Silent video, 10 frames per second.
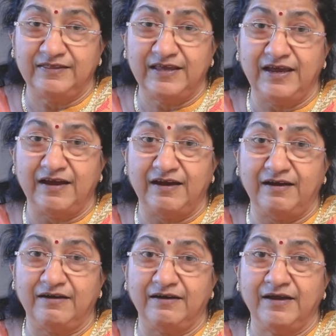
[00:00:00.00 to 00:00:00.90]
they
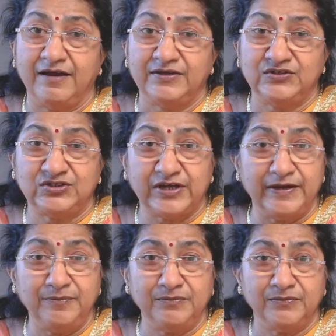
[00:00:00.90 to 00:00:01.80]
are
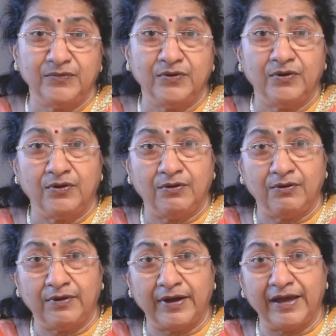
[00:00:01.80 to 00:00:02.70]
same
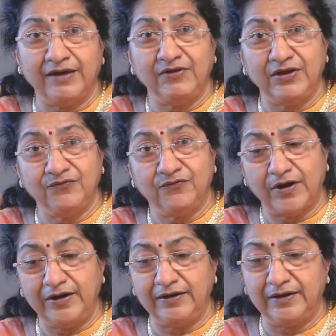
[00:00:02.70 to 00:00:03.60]
having one